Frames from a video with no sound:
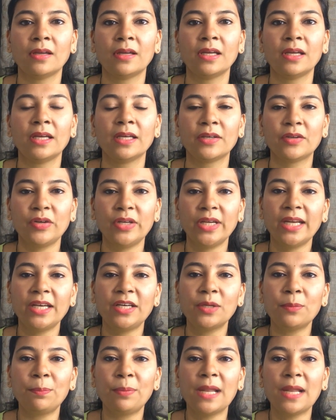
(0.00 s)
Create a
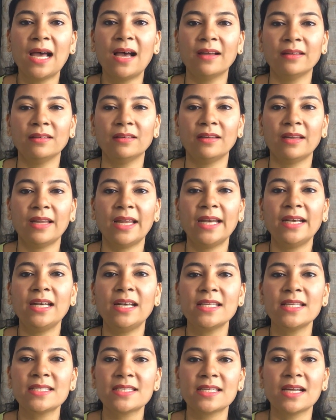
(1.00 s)
plan and
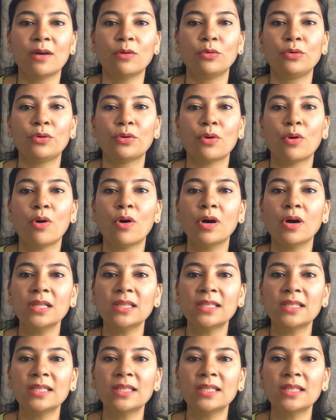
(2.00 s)
list out all the